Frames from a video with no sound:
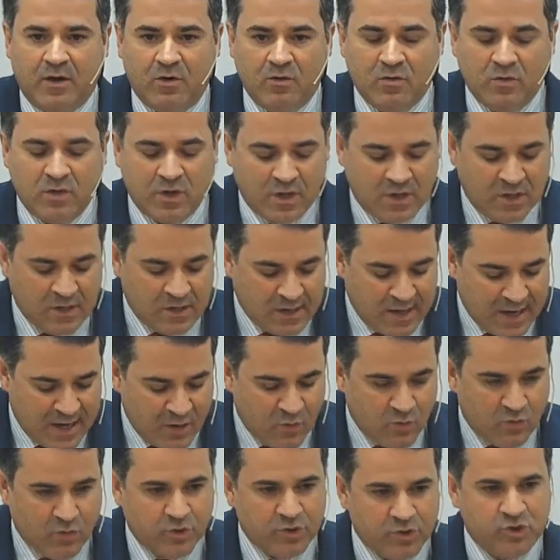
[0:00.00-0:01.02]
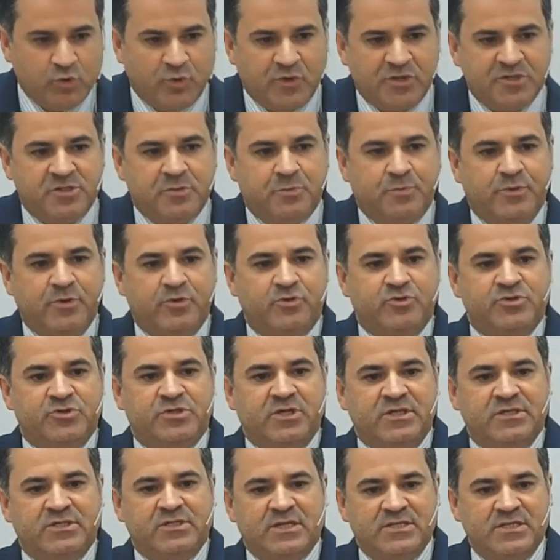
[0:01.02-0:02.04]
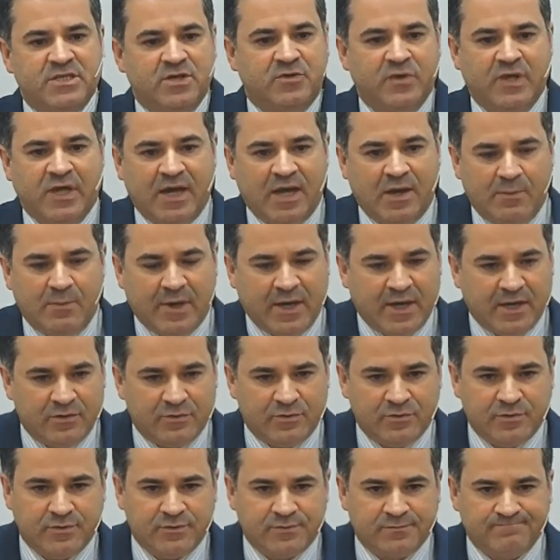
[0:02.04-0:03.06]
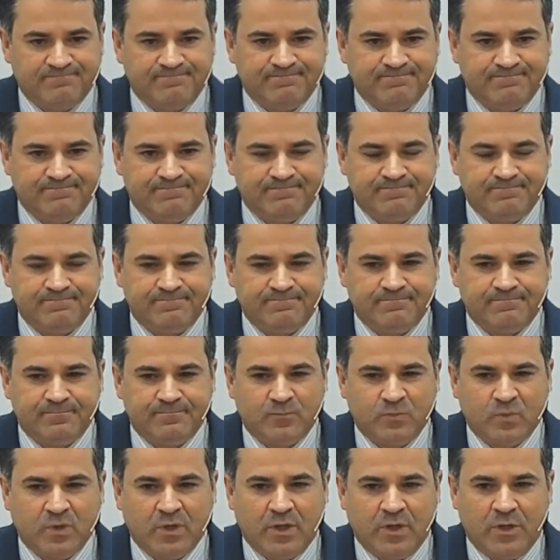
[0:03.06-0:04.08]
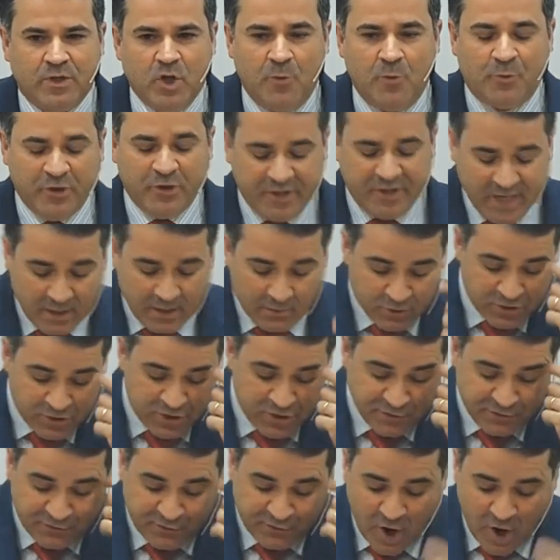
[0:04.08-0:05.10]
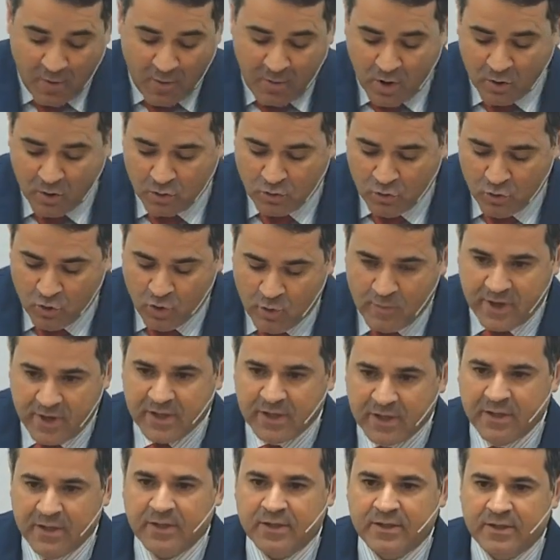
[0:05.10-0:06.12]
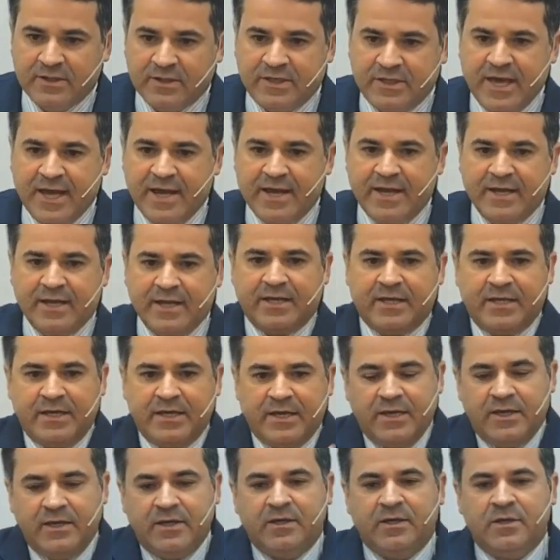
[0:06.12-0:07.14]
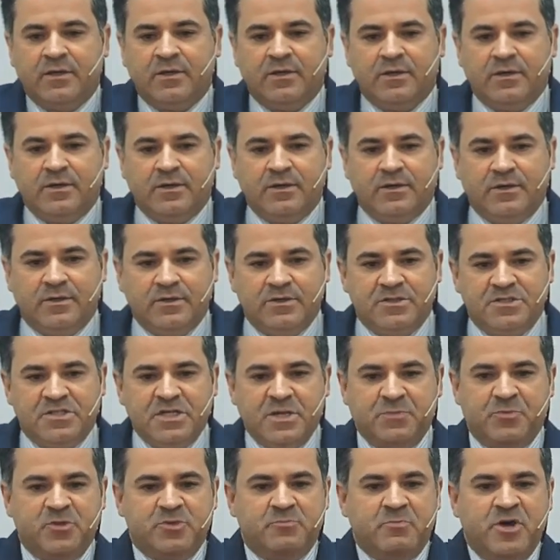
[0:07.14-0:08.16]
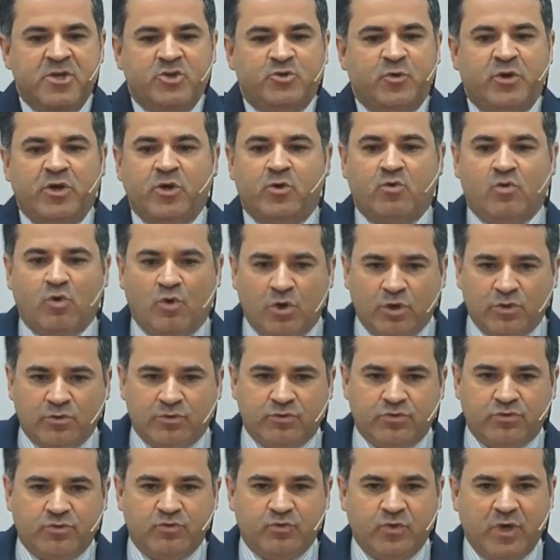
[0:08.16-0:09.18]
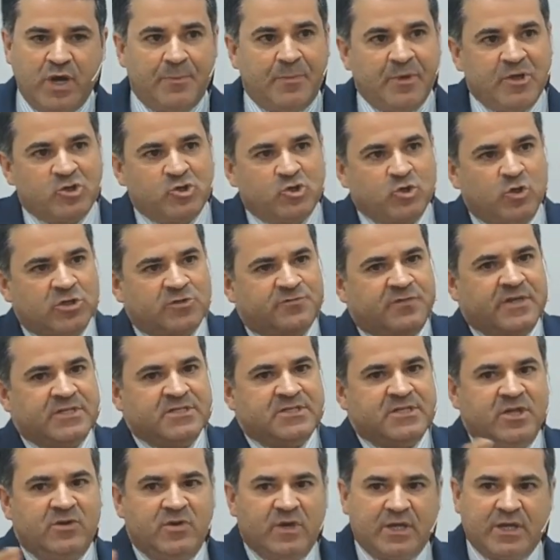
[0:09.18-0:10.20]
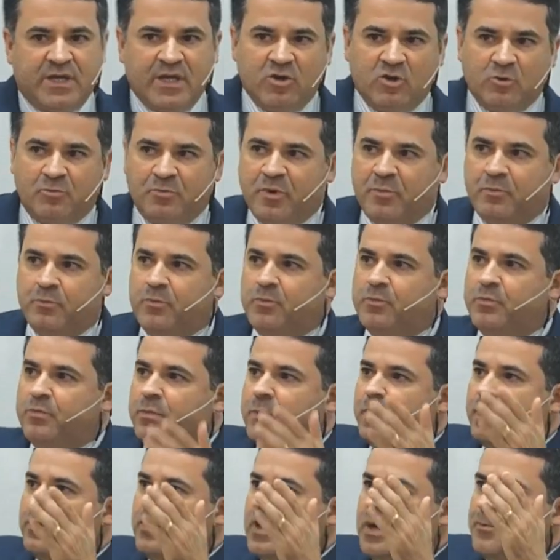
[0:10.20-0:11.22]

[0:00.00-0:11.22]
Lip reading: to have a place where the Holy Spirit is being poured out. We cannot at any time have something that is simply a meeting,